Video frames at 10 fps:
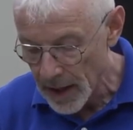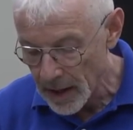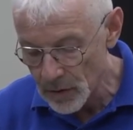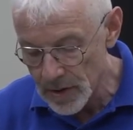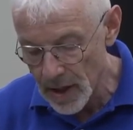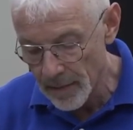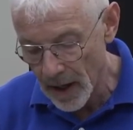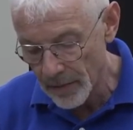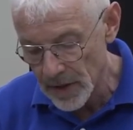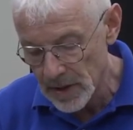He would say
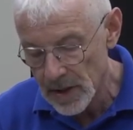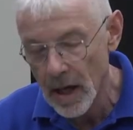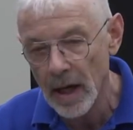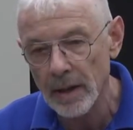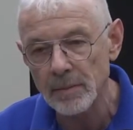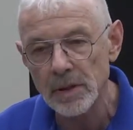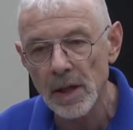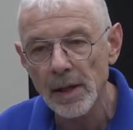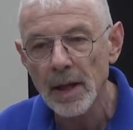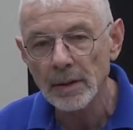about these times,
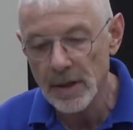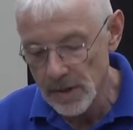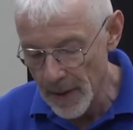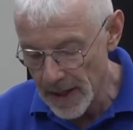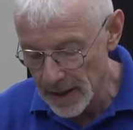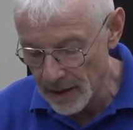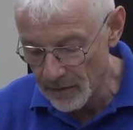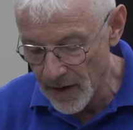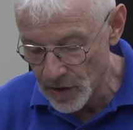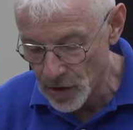let's make an
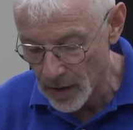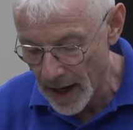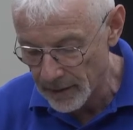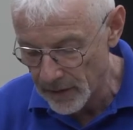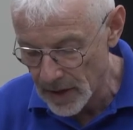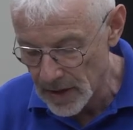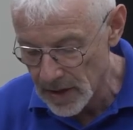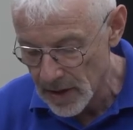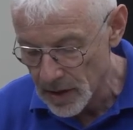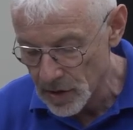adventure out of
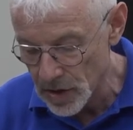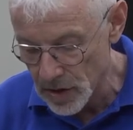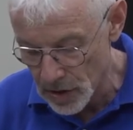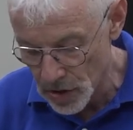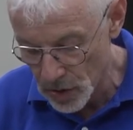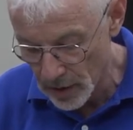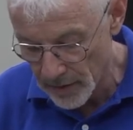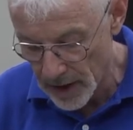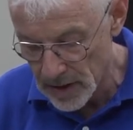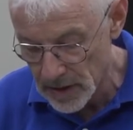this, just the two
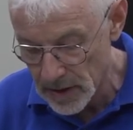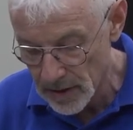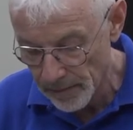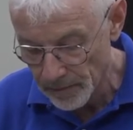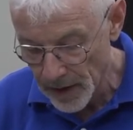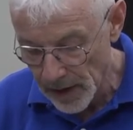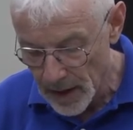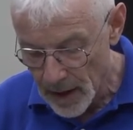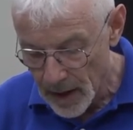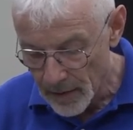of us.
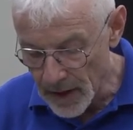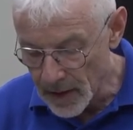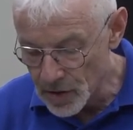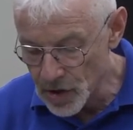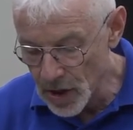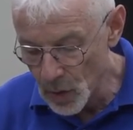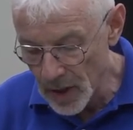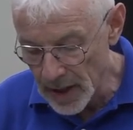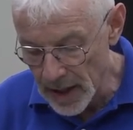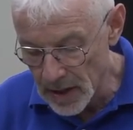The
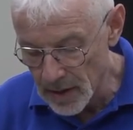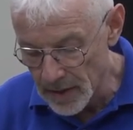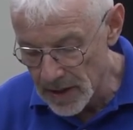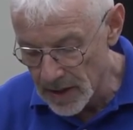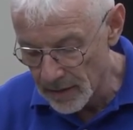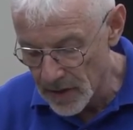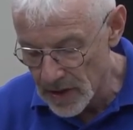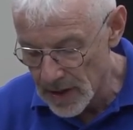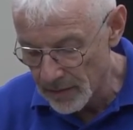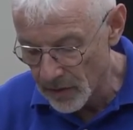genuine intimacy of this
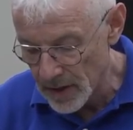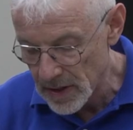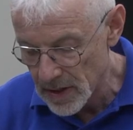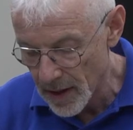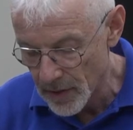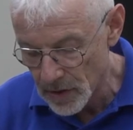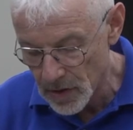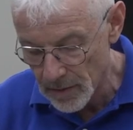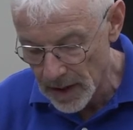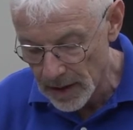seemed very Southern
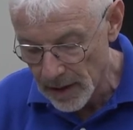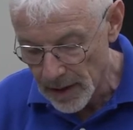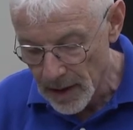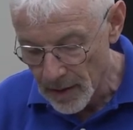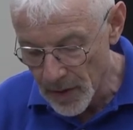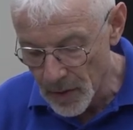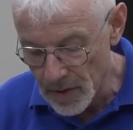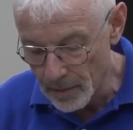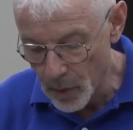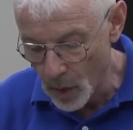to me, that it
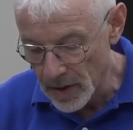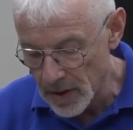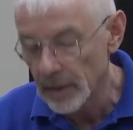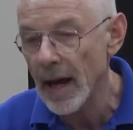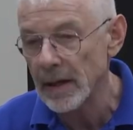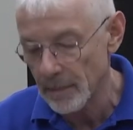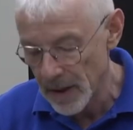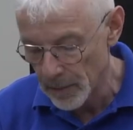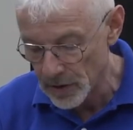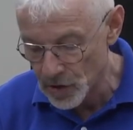was important to like
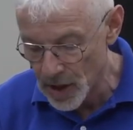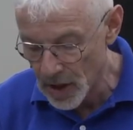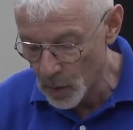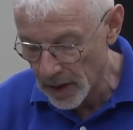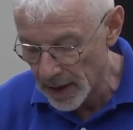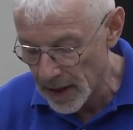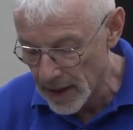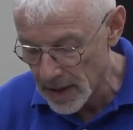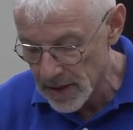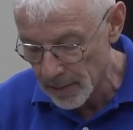people genuinely and
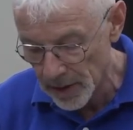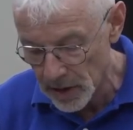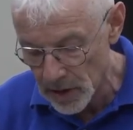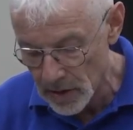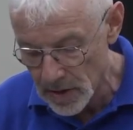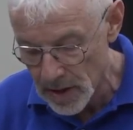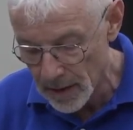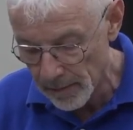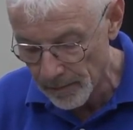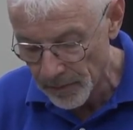not simply use
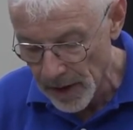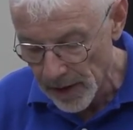them.